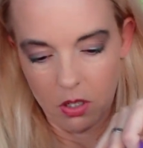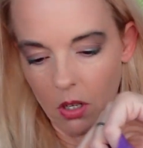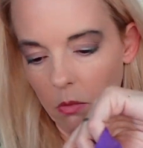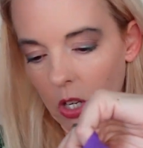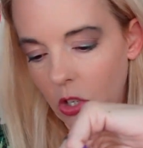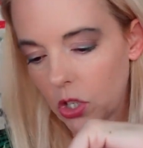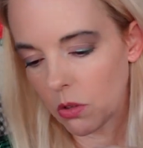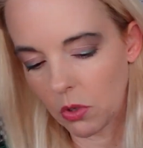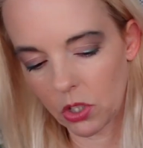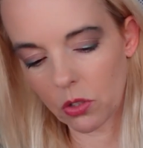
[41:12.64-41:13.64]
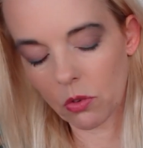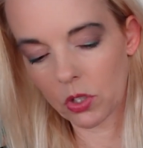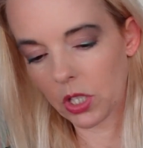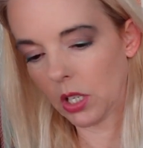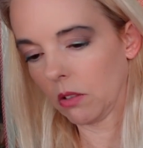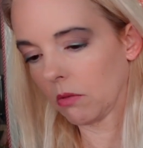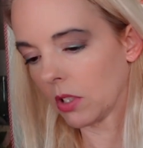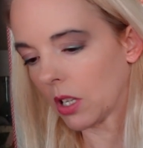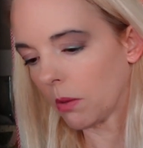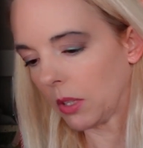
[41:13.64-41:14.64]
I'm not sure which store she
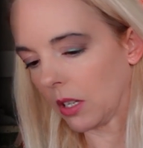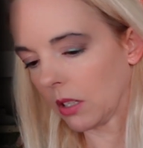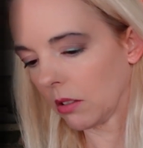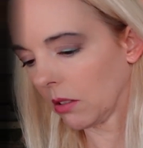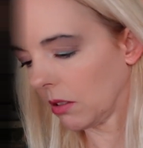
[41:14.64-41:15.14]
stopped at.